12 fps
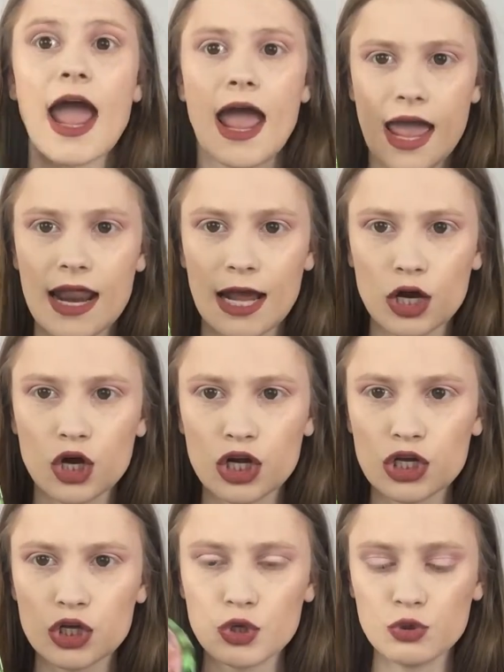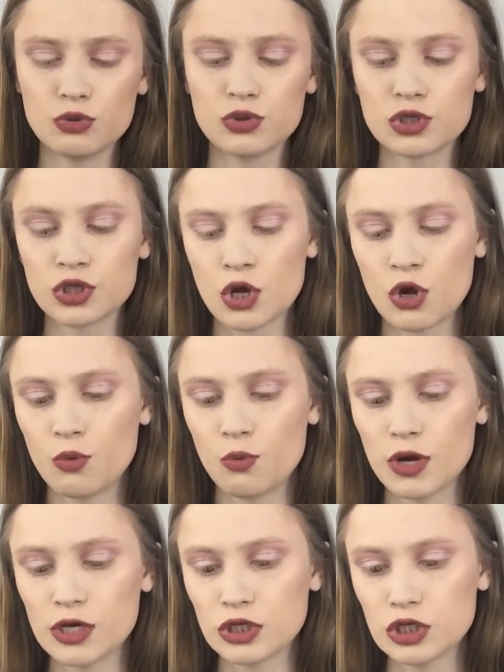and I couldn't use
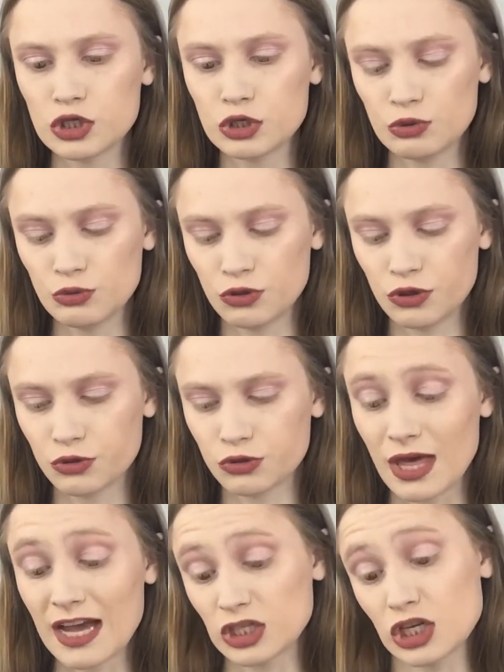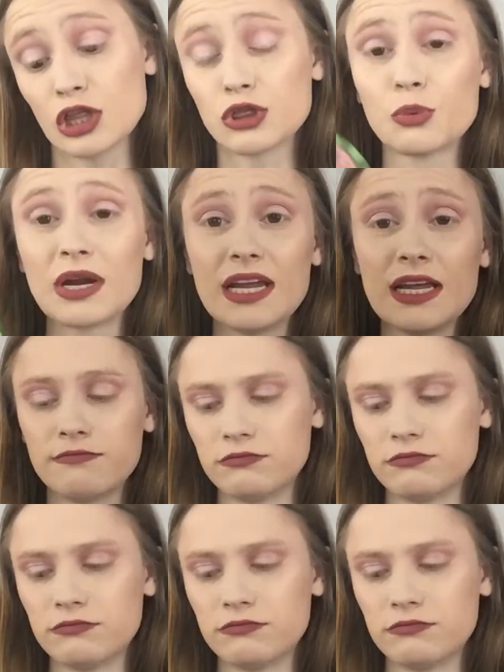3